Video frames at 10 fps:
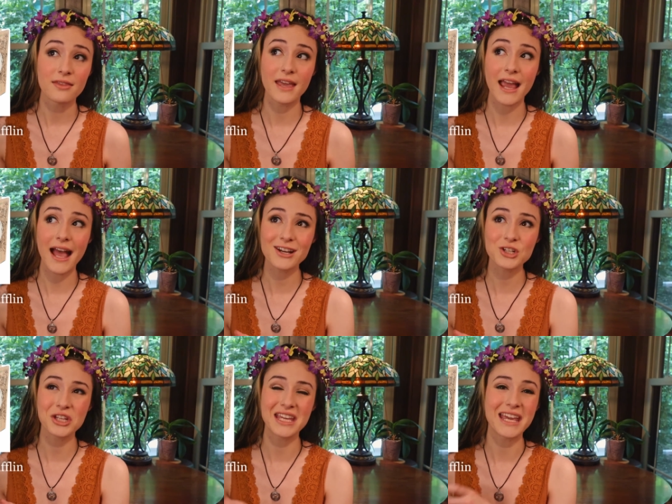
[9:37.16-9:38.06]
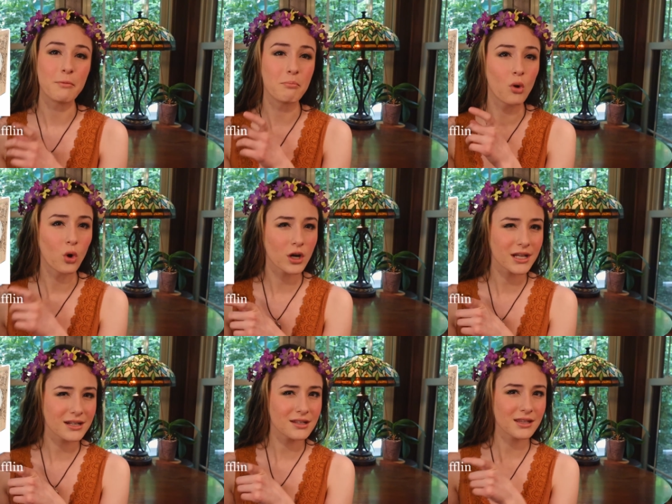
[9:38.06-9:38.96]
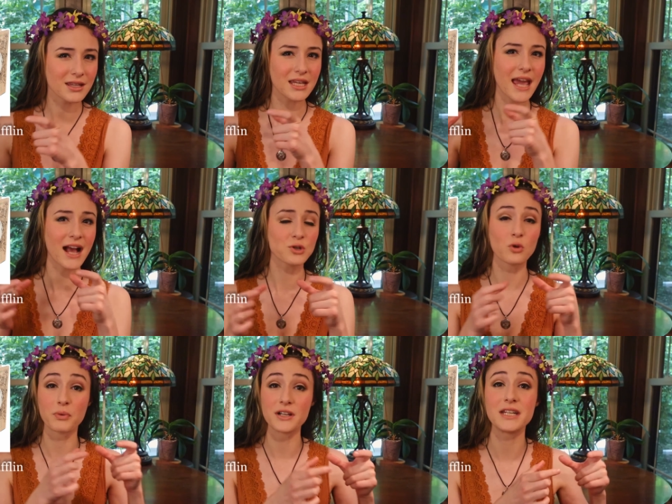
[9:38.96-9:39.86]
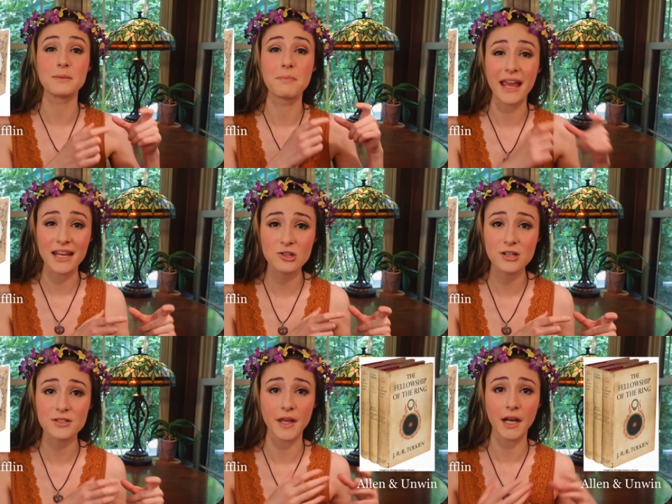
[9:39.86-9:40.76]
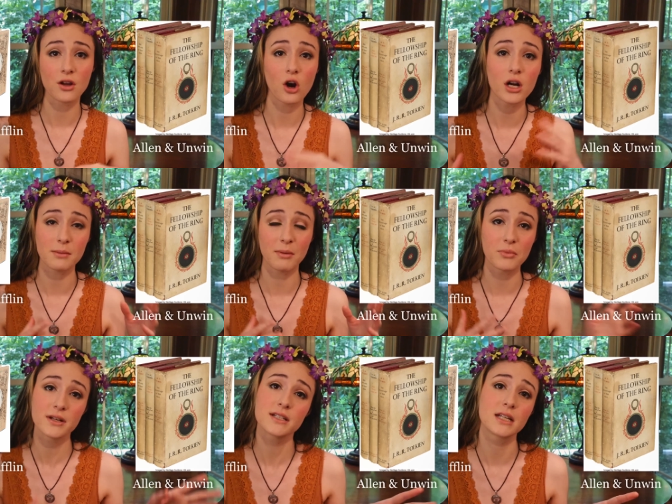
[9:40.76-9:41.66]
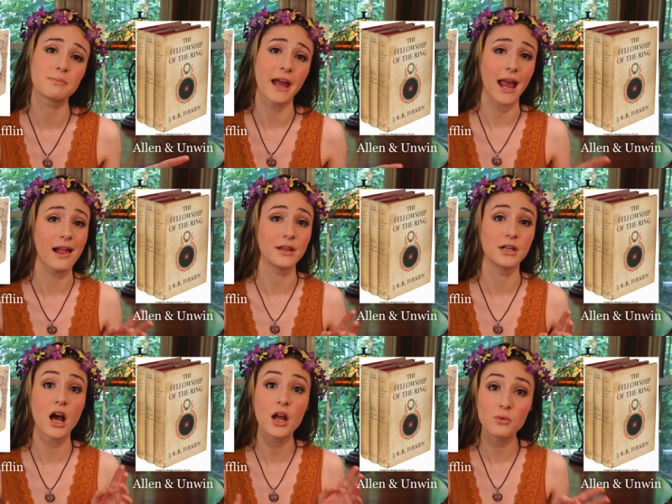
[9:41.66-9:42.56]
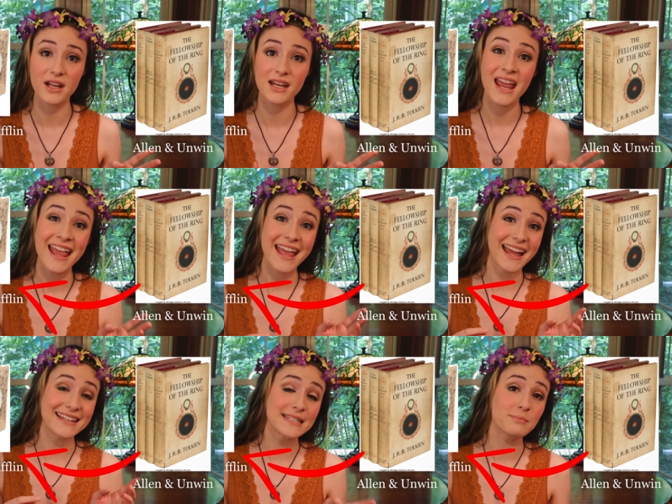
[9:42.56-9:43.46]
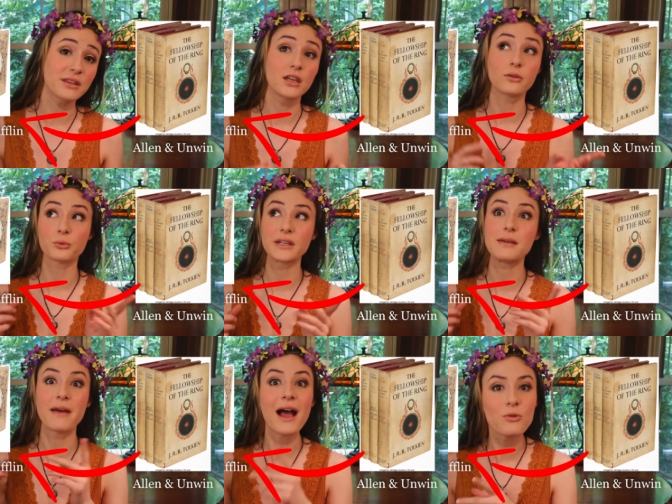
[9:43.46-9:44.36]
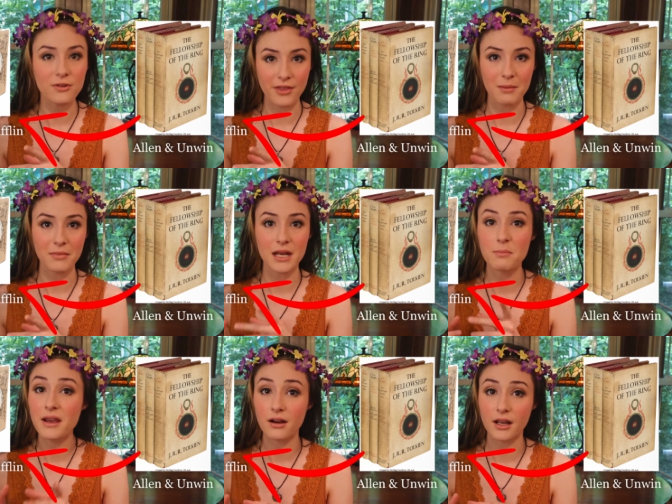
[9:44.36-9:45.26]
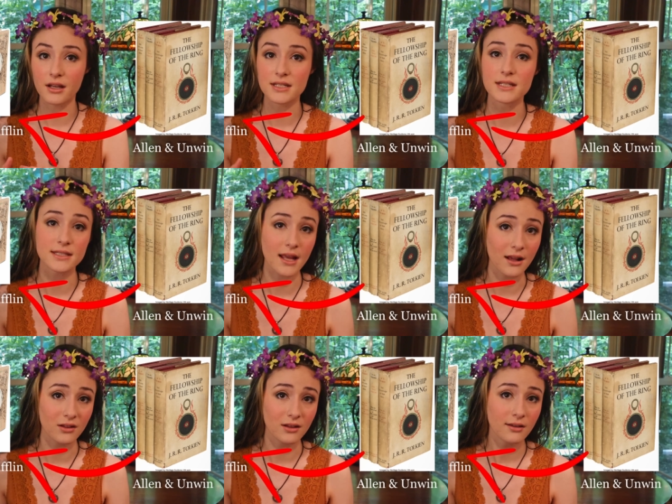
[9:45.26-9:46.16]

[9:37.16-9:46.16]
they actually imported the actual printed pages that had already been printed by Allen and Unwin and simply rebound them in America to sell.